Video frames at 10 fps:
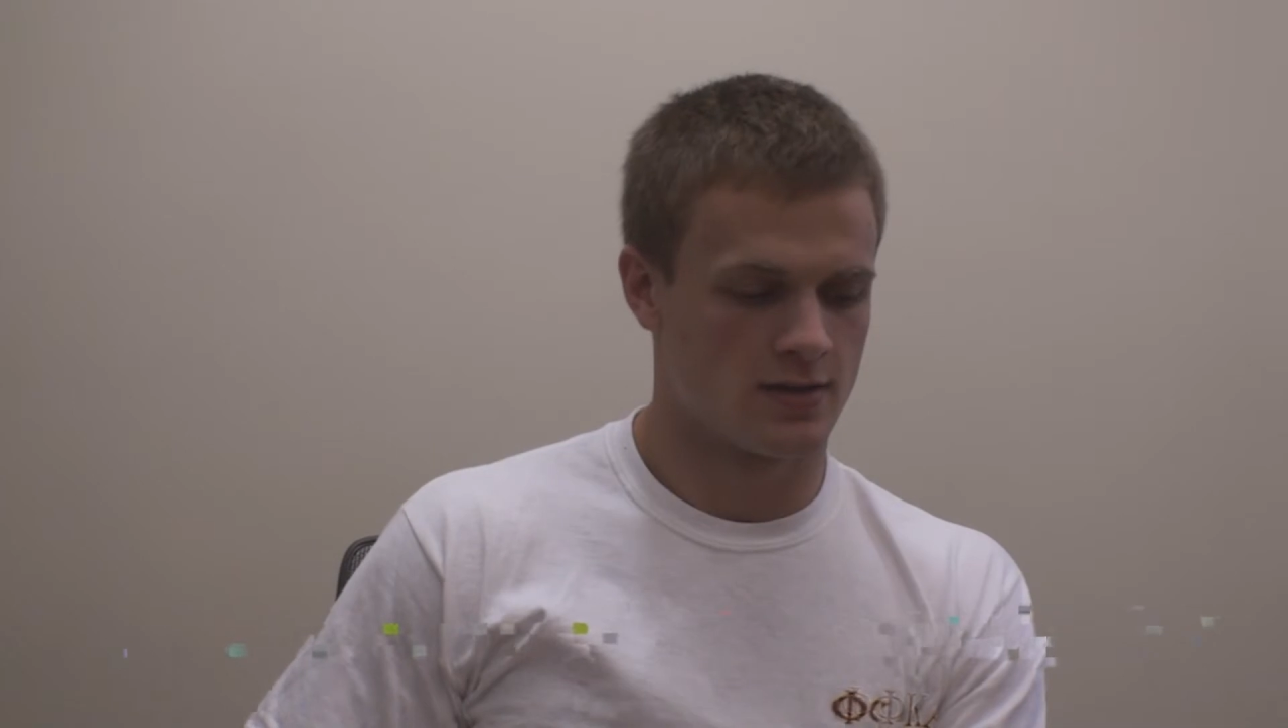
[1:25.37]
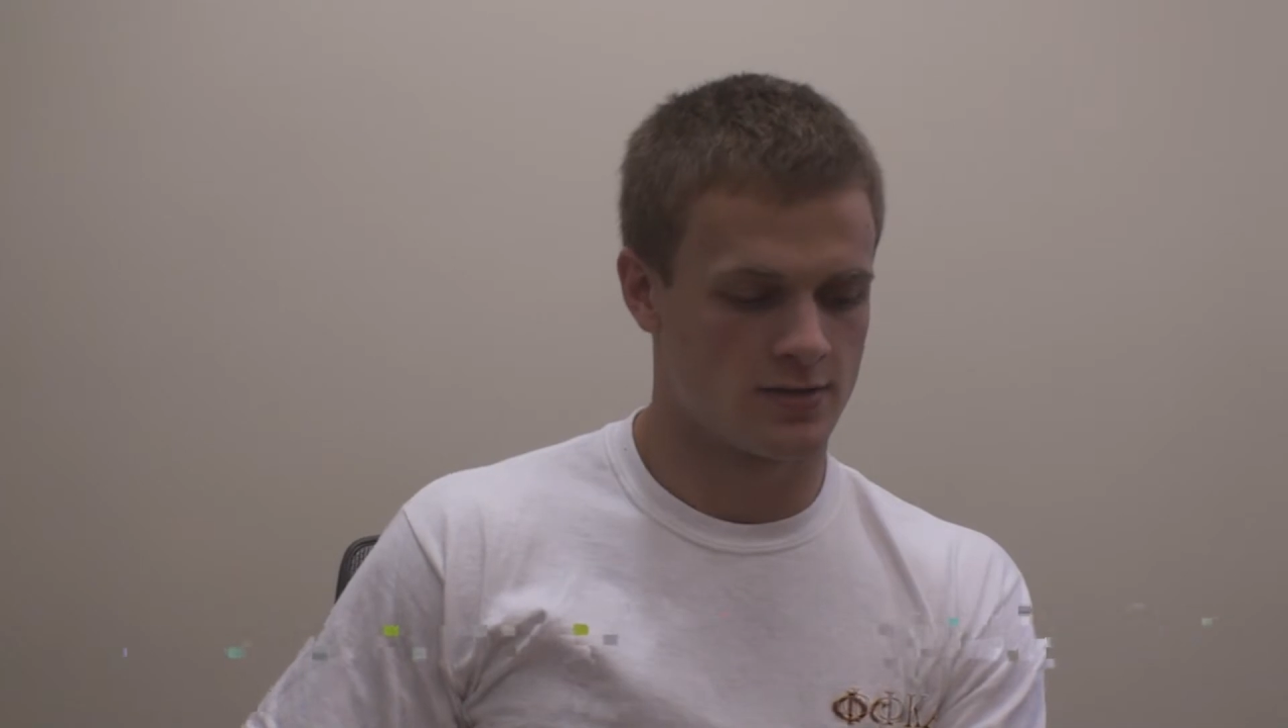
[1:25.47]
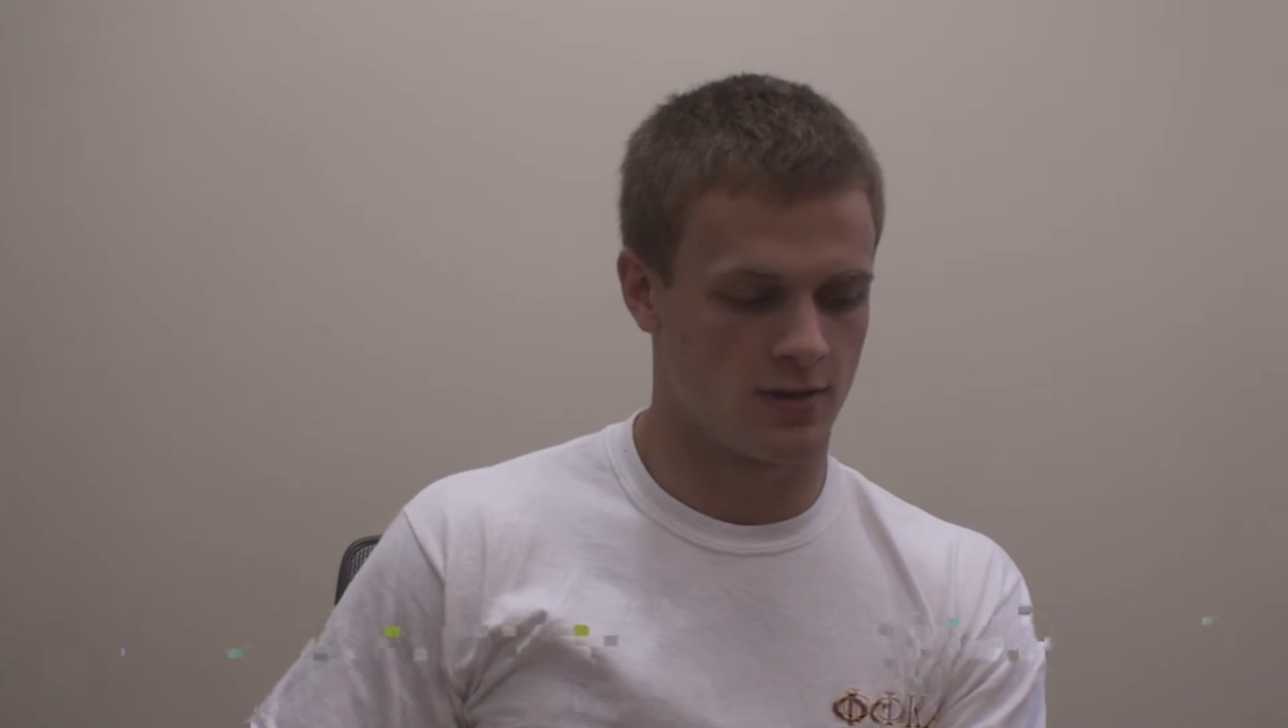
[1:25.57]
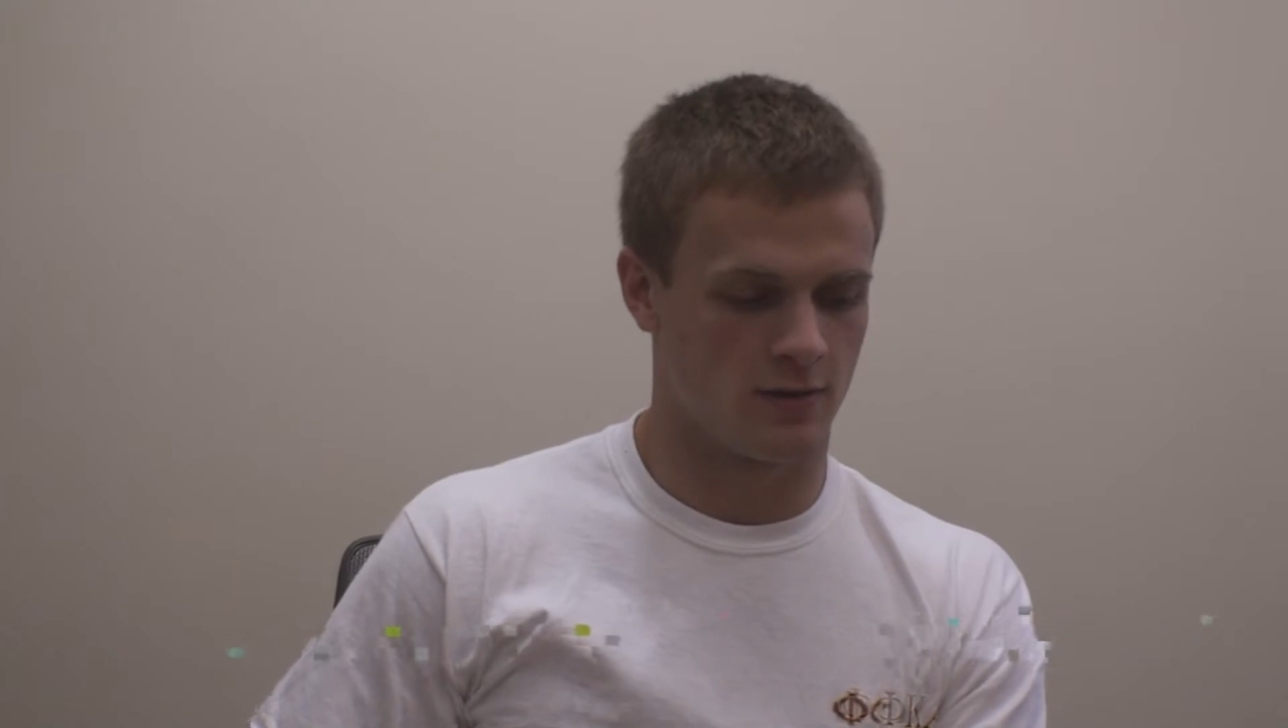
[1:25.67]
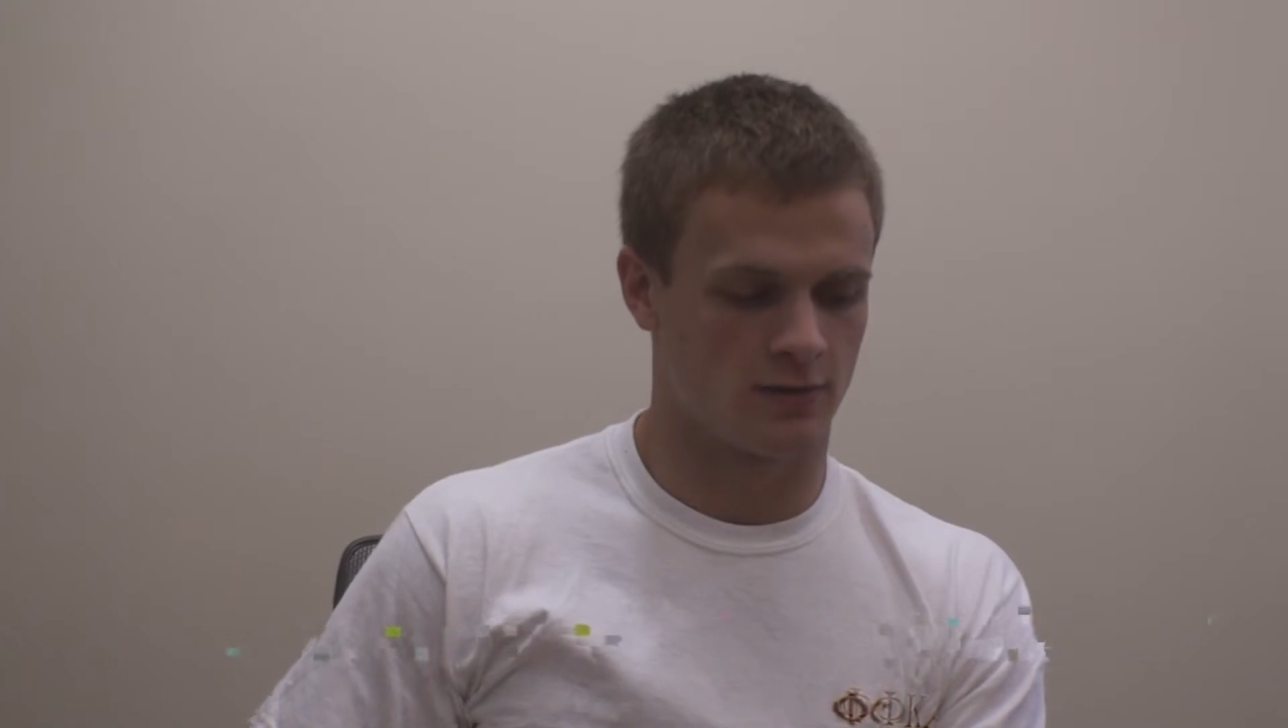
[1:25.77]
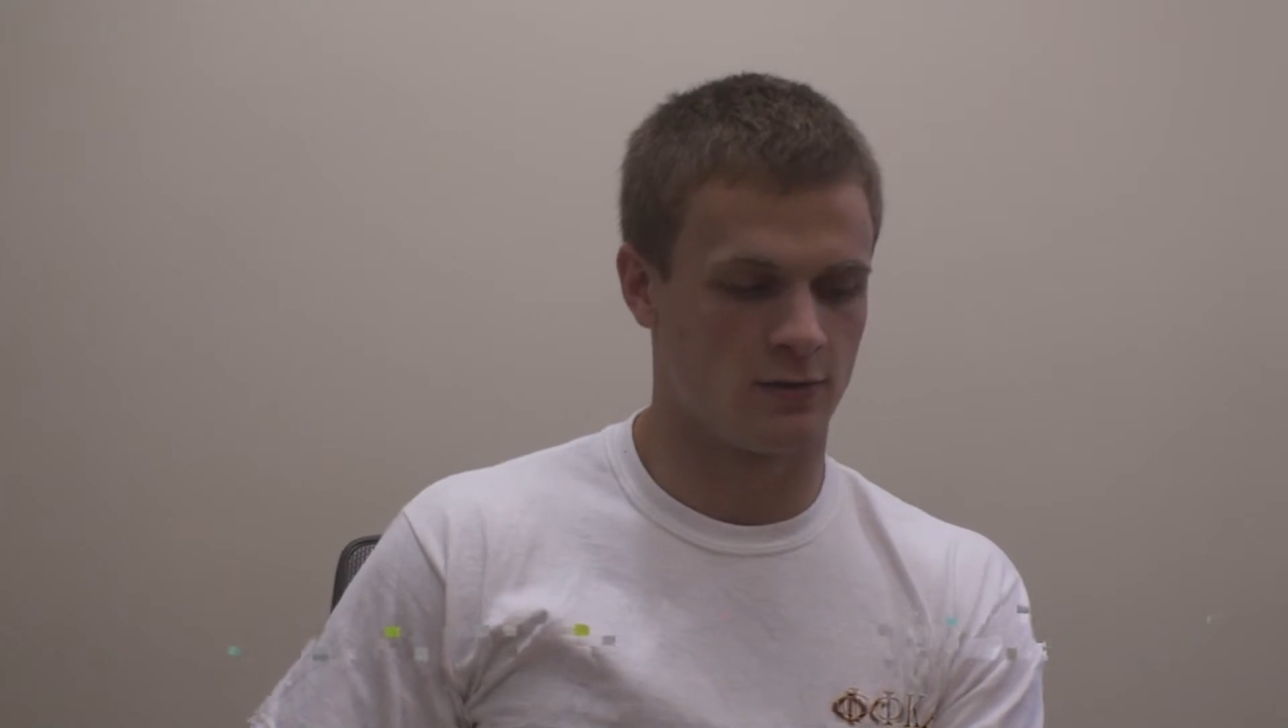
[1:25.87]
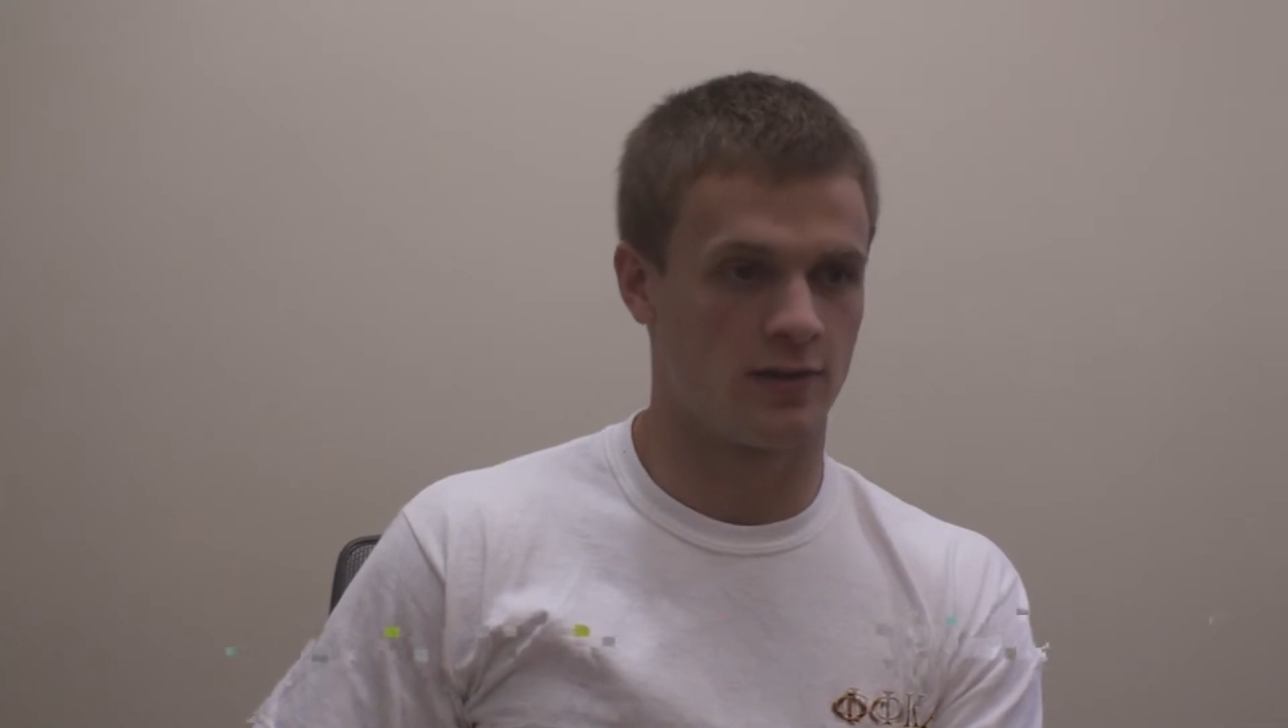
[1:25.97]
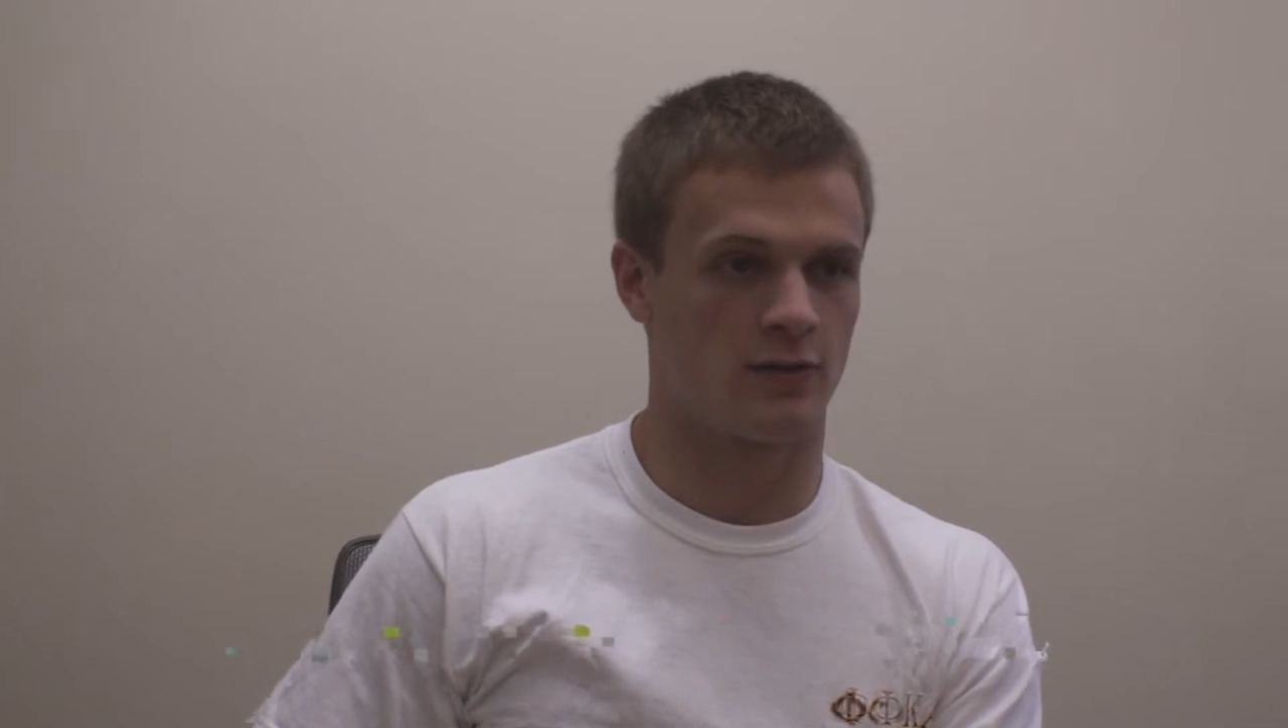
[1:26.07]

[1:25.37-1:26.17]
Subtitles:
So Student